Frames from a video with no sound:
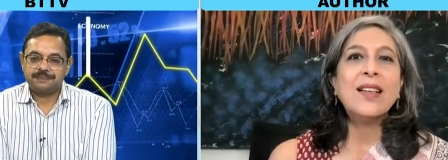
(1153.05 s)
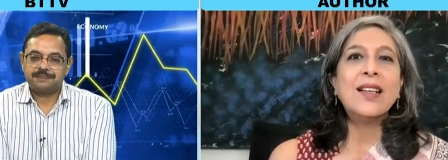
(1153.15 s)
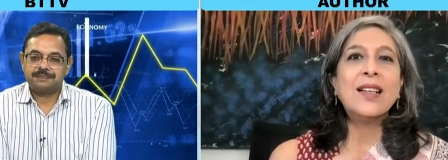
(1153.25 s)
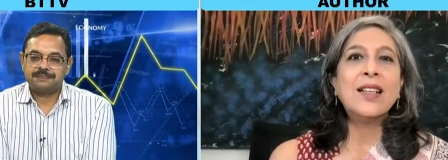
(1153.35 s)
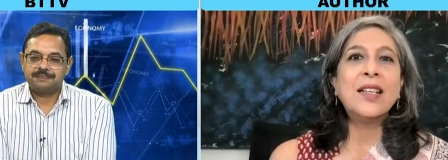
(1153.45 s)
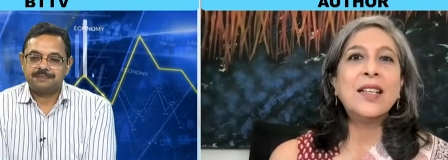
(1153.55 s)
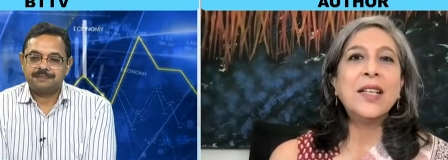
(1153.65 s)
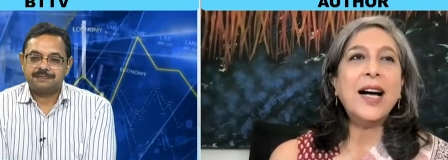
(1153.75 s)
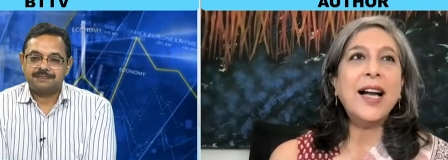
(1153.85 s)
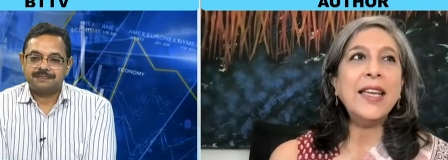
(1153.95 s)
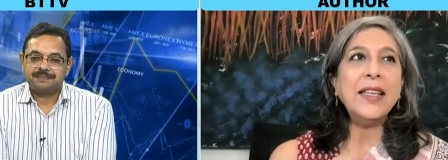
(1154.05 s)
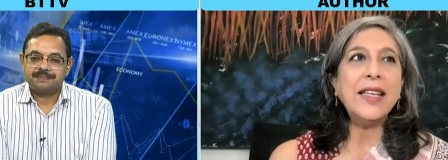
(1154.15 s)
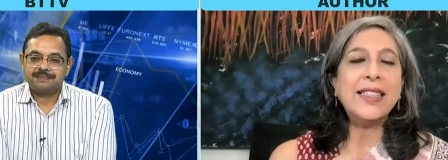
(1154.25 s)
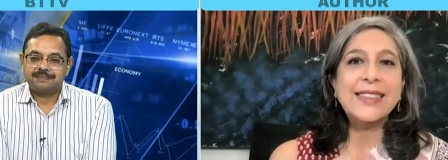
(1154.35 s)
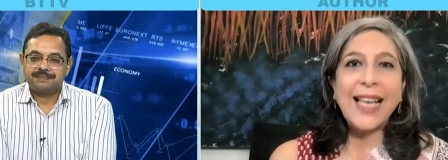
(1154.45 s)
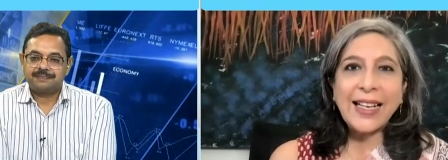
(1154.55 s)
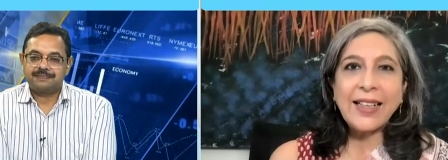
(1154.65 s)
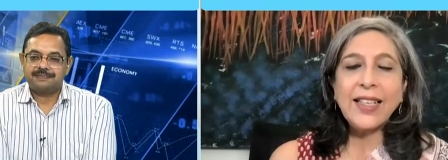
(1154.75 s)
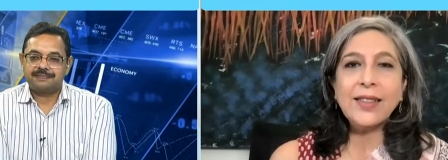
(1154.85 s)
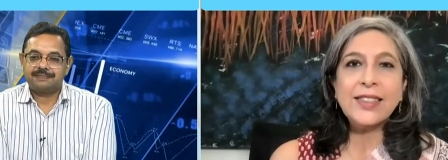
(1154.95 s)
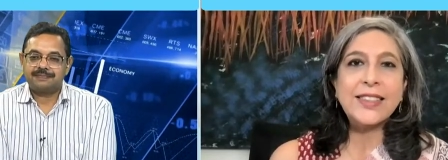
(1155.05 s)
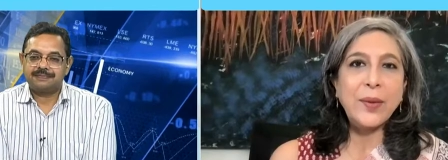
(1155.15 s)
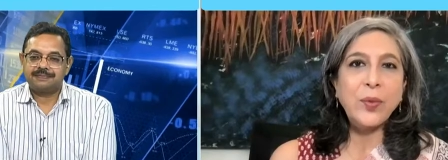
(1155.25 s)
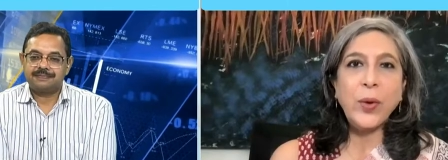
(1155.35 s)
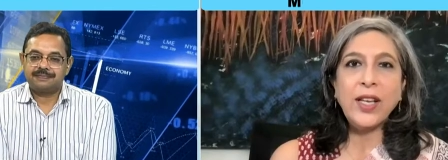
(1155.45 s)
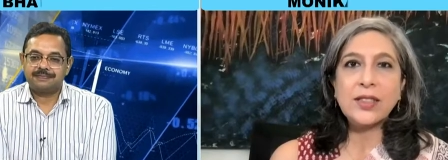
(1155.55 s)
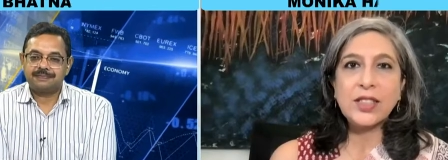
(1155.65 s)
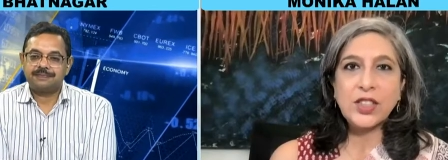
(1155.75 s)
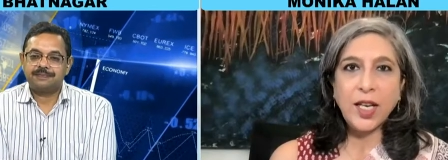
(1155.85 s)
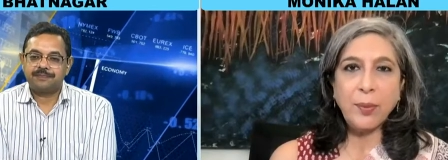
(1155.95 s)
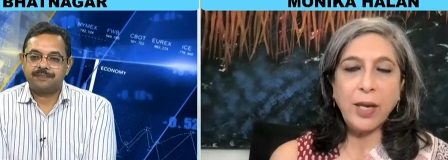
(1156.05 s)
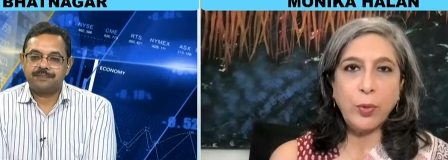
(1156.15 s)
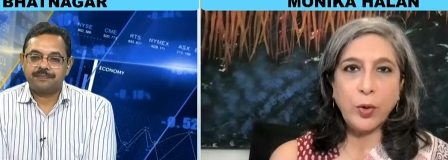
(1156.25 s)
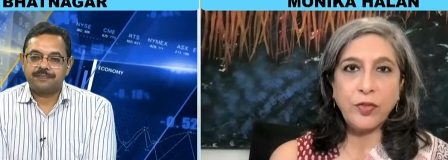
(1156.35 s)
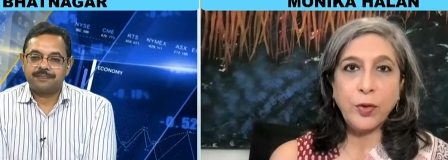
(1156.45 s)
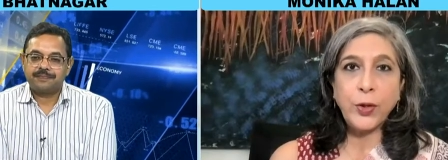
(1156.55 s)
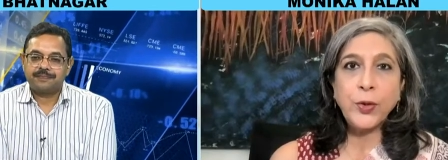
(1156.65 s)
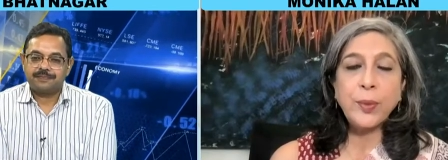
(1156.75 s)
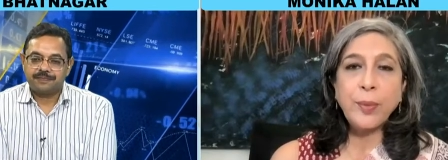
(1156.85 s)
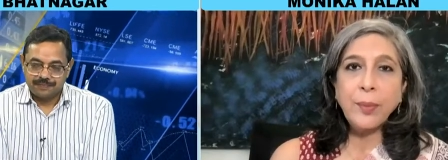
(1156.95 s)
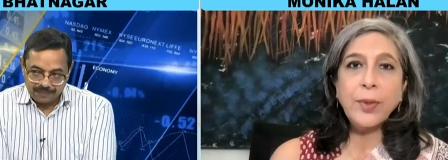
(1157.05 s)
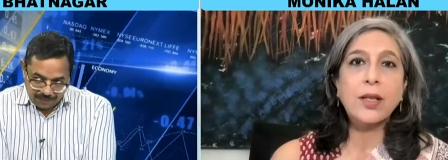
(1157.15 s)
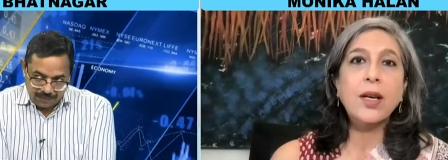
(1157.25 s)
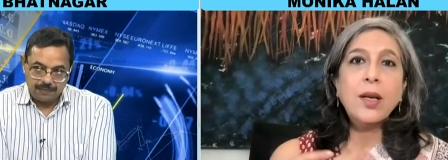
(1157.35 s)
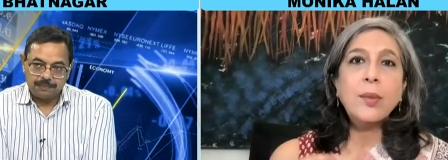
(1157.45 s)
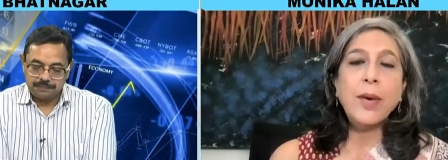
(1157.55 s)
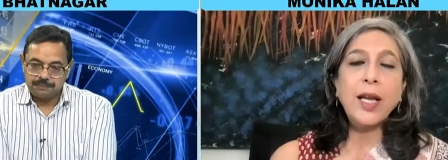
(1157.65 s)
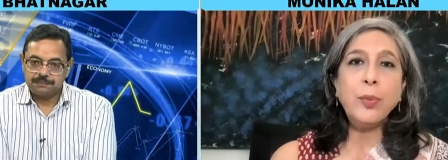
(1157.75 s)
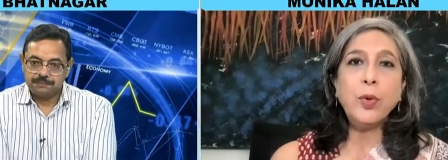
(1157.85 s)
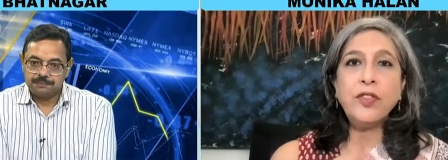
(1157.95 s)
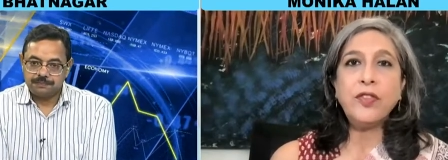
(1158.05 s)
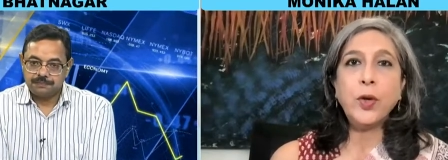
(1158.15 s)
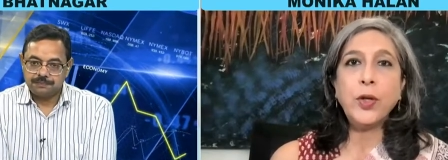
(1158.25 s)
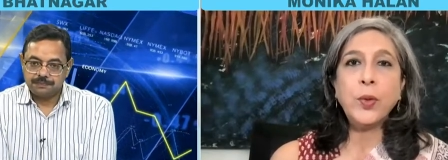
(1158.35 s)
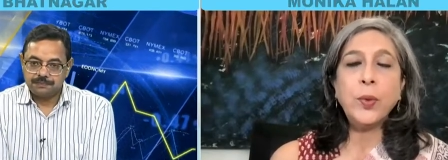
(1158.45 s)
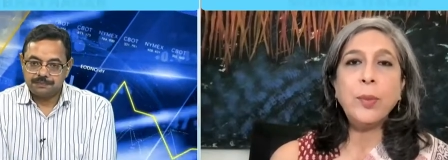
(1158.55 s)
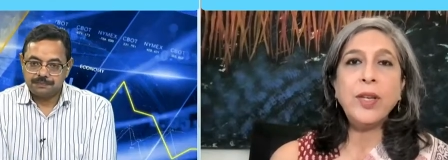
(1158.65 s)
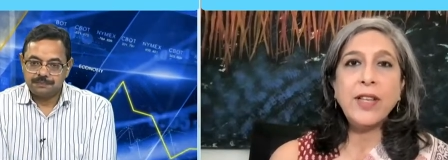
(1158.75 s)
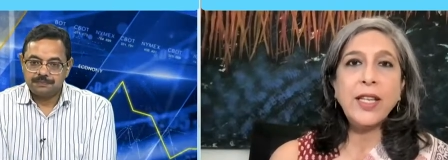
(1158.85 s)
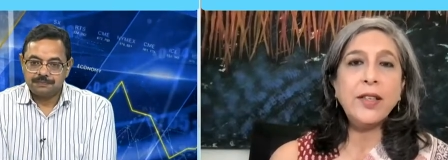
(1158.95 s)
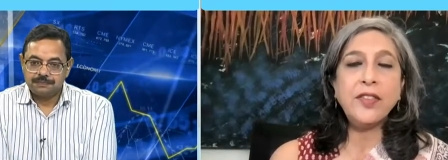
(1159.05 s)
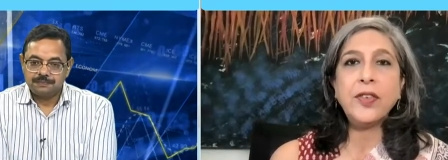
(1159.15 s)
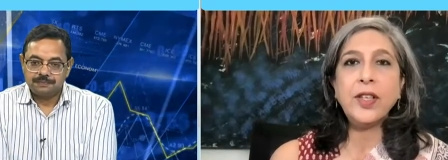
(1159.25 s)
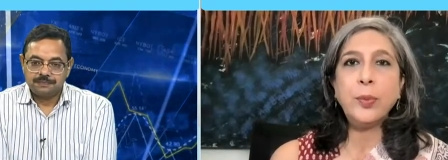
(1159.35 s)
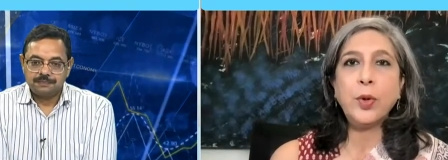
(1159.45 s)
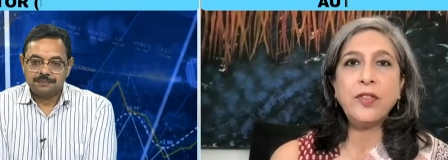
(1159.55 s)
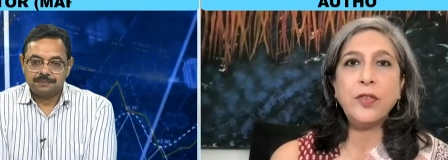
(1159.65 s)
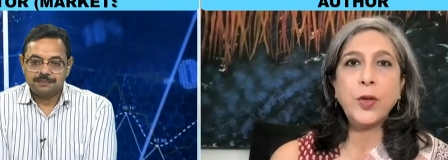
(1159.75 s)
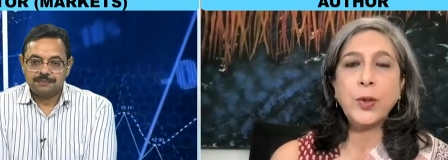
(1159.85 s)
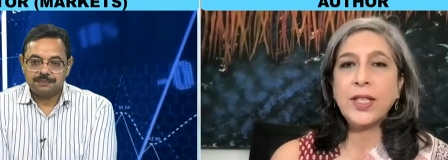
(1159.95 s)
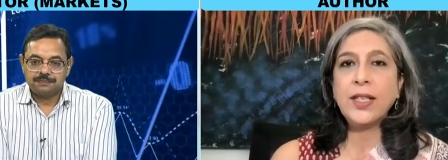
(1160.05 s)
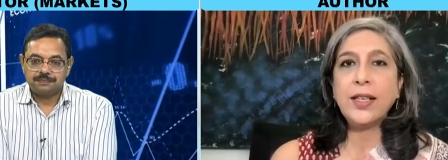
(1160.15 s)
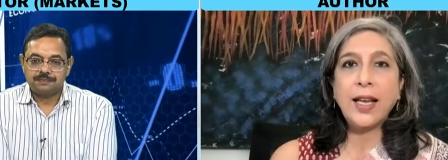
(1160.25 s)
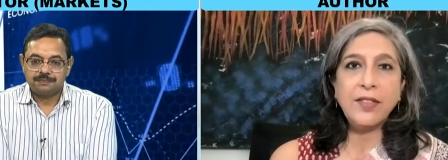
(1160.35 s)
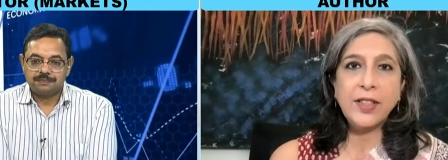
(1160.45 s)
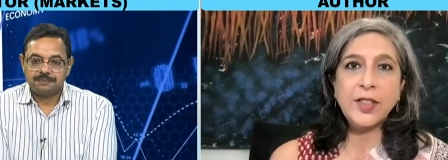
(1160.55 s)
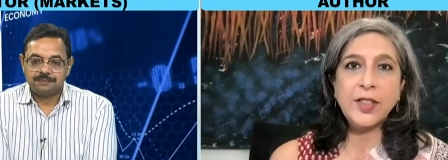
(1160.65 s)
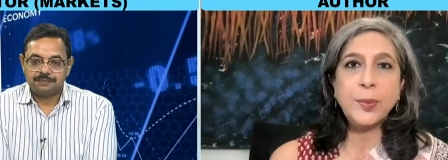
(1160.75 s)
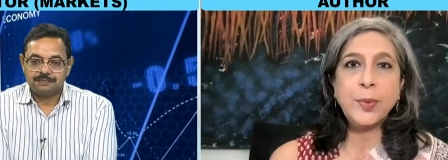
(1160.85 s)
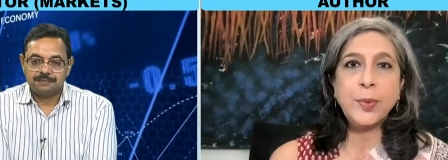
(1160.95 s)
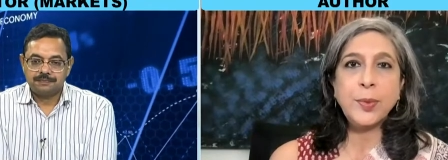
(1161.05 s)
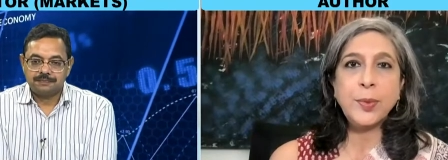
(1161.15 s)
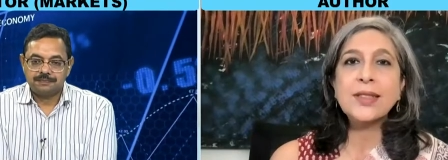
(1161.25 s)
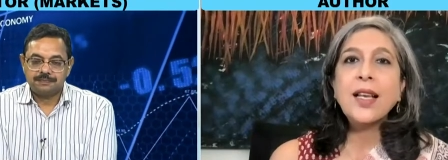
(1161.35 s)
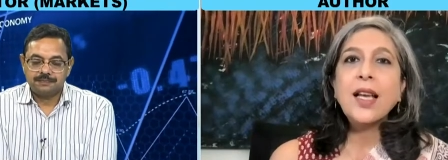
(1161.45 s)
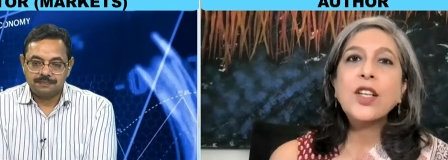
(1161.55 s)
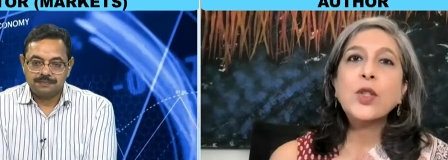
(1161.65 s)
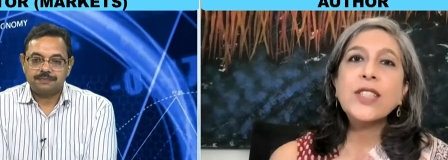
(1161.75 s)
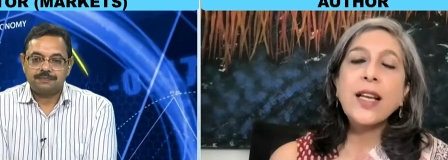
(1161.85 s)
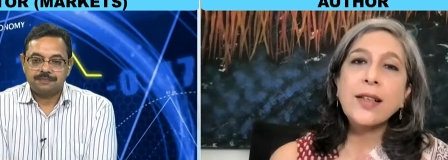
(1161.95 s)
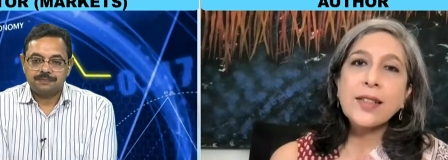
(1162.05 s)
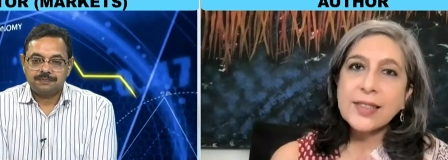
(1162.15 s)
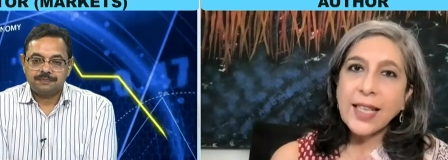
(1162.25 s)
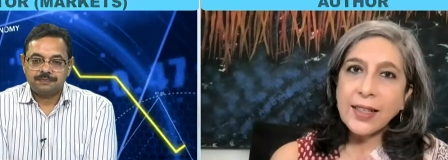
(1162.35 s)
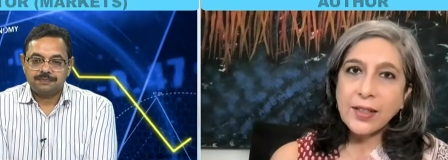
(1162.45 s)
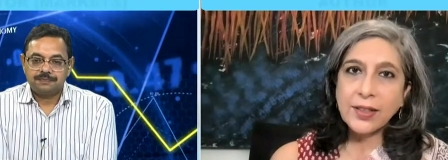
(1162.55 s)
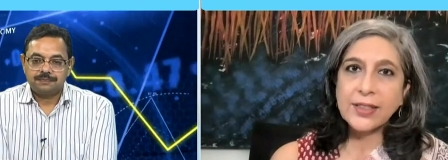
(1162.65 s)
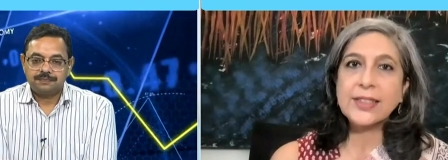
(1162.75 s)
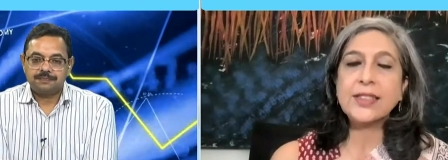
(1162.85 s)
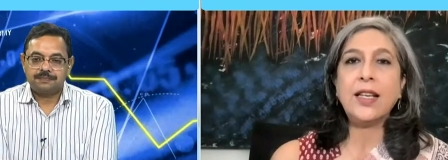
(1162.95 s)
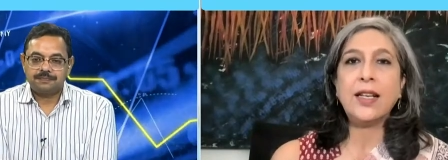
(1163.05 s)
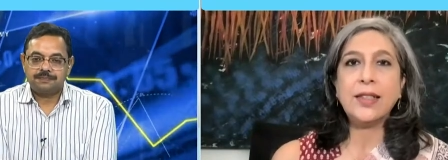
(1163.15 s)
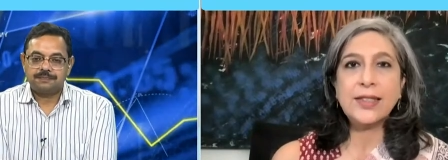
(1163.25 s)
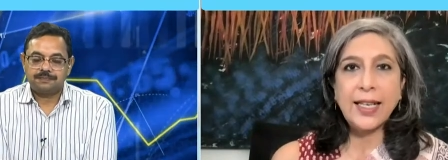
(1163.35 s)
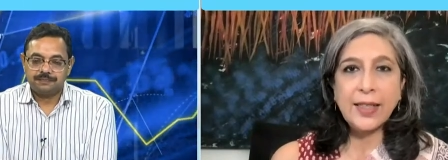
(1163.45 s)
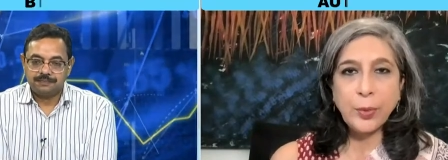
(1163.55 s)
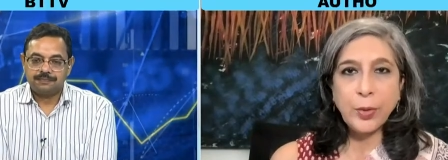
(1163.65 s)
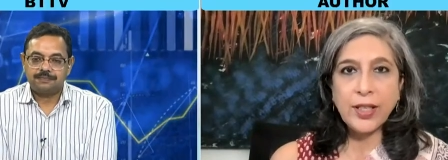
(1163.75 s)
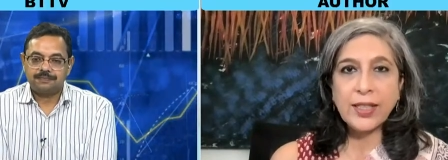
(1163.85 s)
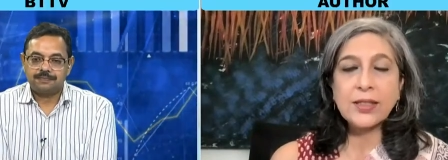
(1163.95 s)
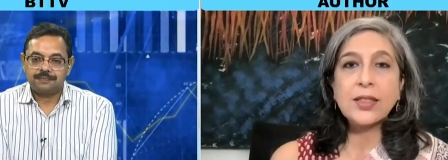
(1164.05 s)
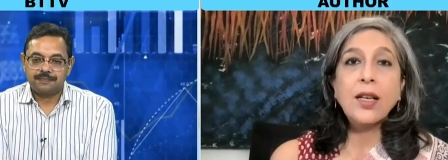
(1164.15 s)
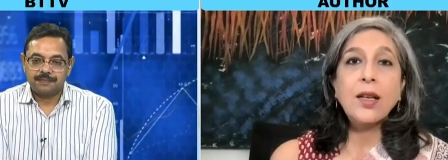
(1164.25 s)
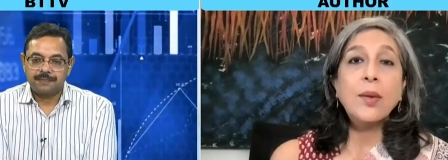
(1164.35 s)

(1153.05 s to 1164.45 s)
Speaker 1: Uh, I exactly in the same way construct my portfolio. Remember, my portfolio will be a very different portfolio than an average person's because I understand the risks, I understand the products.